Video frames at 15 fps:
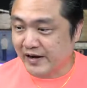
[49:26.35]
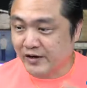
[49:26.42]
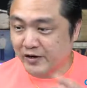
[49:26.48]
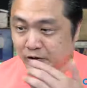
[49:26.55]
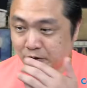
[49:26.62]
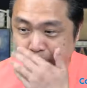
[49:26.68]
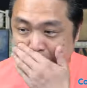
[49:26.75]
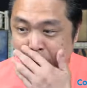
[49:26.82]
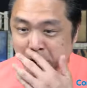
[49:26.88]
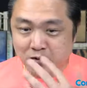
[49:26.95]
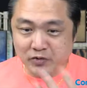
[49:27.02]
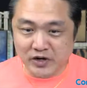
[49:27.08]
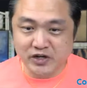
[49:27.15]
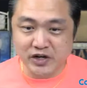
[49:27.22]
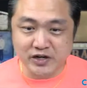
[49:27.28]
And I know
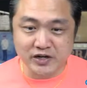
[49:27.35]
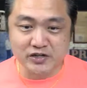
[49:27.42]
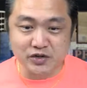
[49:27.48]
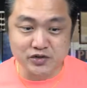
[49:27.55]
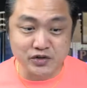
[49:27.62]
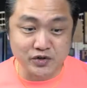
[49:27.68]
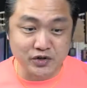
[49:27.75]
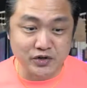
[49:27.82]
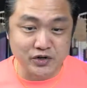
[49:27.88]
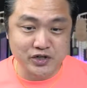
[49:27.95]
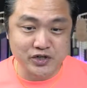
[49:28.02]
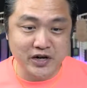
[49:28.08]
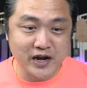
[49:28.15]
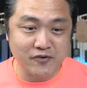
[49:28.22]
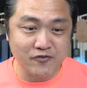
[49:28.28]
Richard is also going to
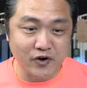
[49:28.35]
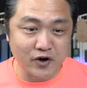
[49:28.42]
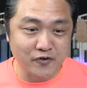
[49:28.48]
share with